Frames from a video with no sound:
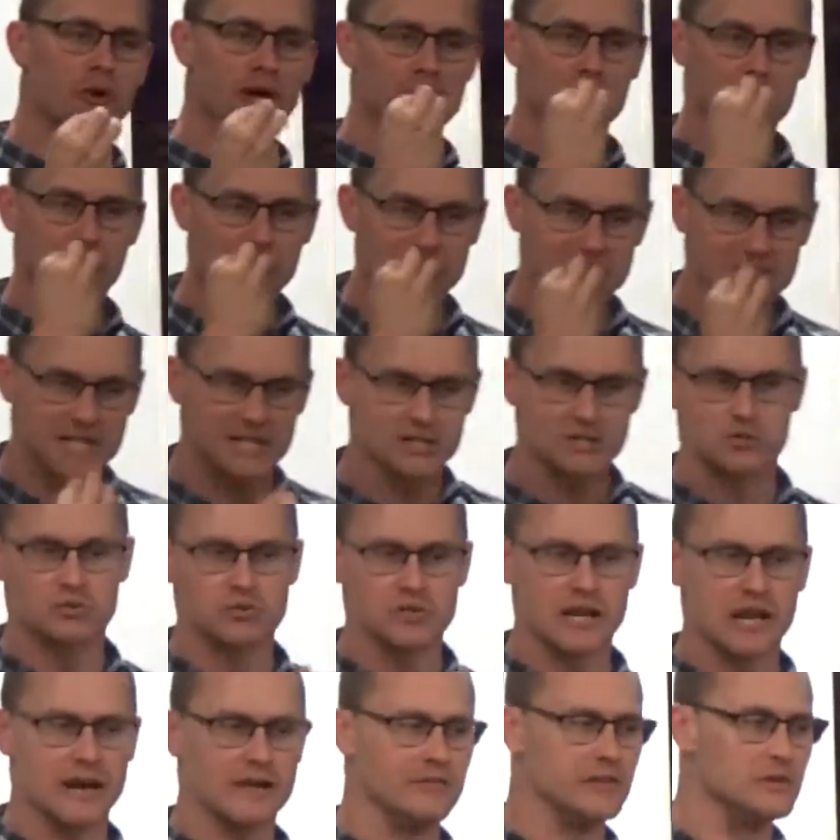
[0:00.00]
pueden pasar sus
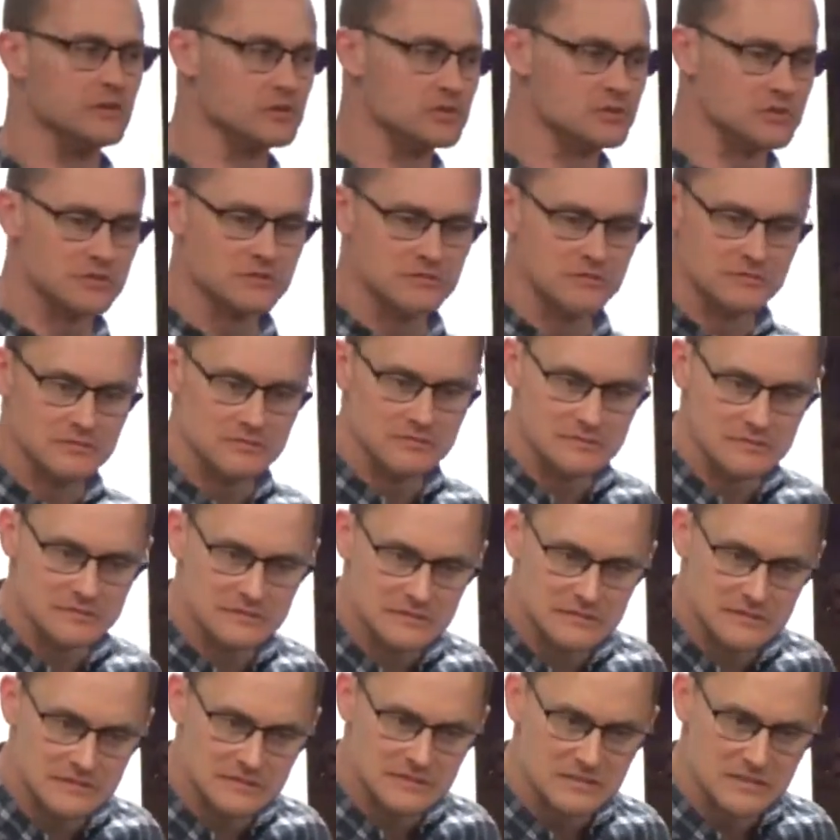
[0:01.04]
labios.
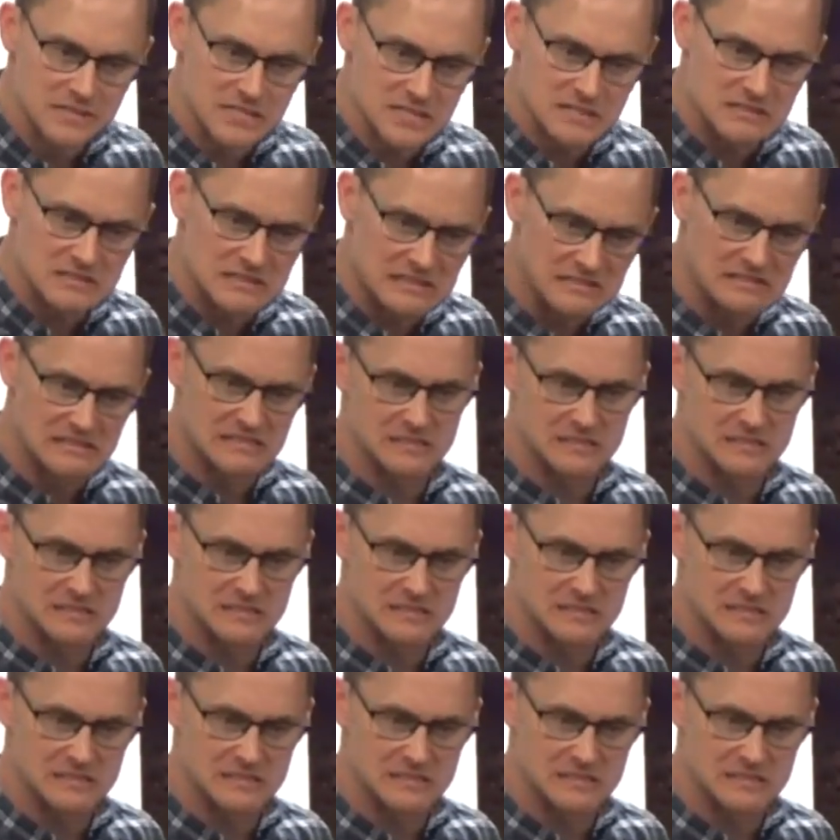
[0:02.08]
El